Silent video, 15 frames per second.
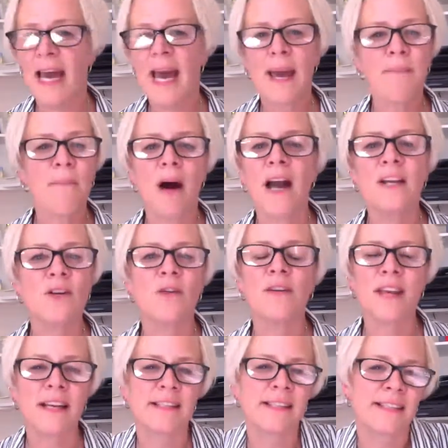It might not
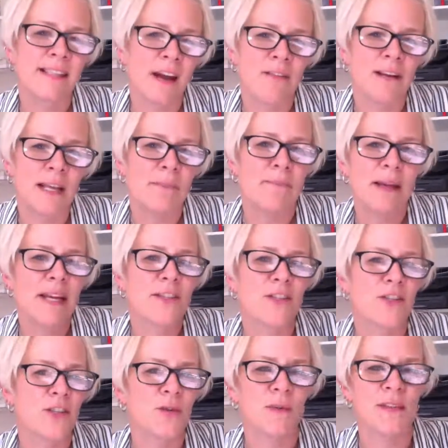necessarily be to
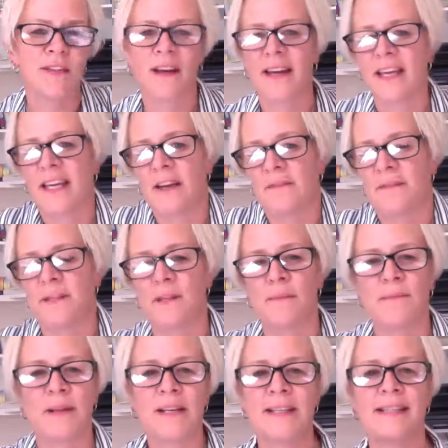do with like gifts and
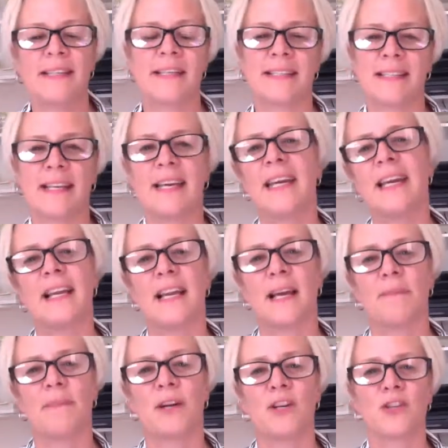abilities and
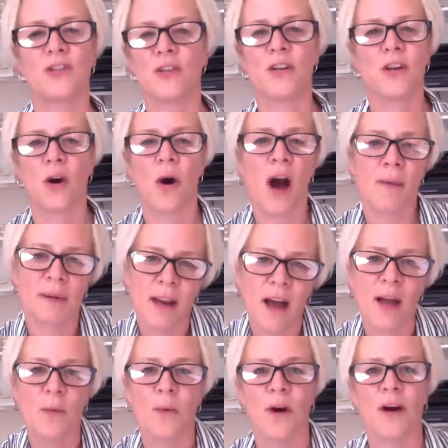healing, because you know, I'm a
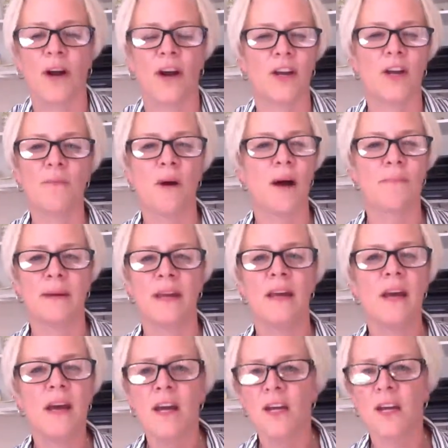light worker. You might be,
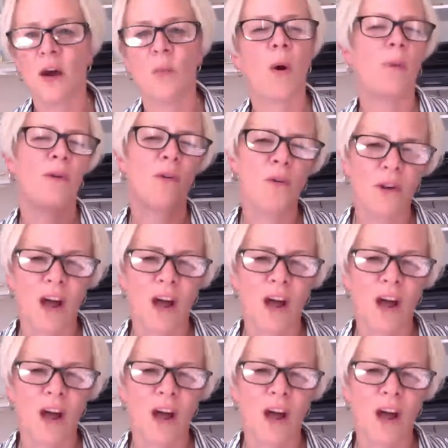you know, well, we're all